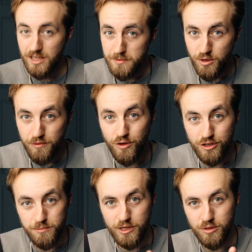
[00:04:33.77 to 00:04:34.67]
Let me know if you're
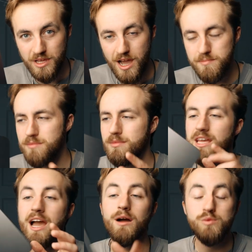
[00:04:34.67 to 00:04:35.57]
going to pick up the iPad
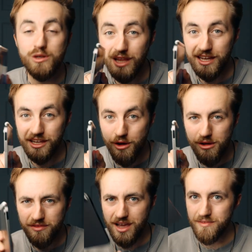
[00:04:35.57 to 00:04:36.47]
Mini. I will let you know
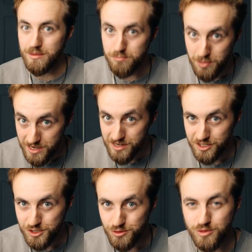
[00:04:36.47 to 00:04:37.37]
if I have any bend
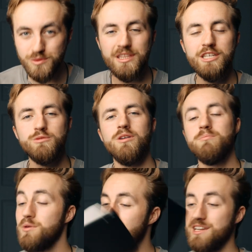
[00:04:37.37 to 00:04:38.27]
issues with this
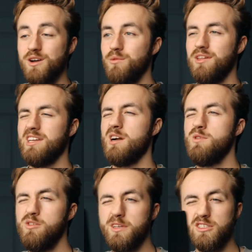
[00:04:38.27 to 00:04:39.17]
one, but I don't think I
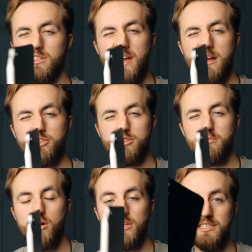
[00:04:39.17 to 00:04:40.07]
will because of how
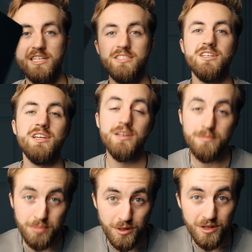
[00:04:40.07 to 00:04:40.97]
small it is.
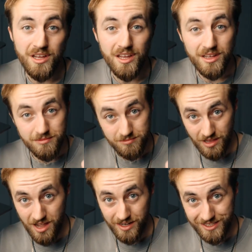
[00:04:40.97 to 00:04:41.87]
But
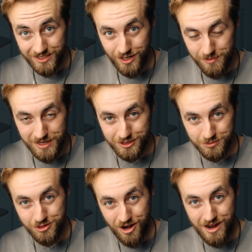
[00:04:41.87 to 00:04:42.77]
like, comment,
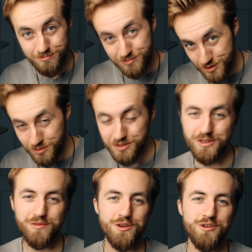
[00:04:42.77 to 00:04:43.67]
subscribe, do all the
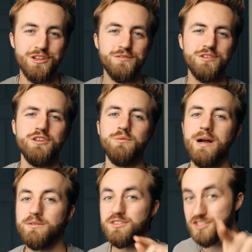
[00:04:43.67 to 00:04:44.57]
stuff you already love to do.
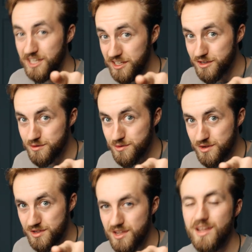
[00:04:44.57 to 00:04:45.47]
I'll see you
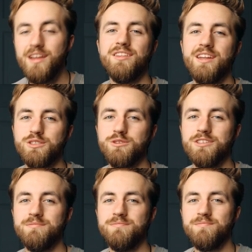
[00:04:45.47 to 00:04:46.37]
in the next one.
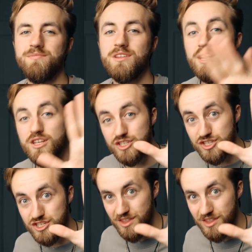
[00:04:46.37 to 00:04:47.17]
See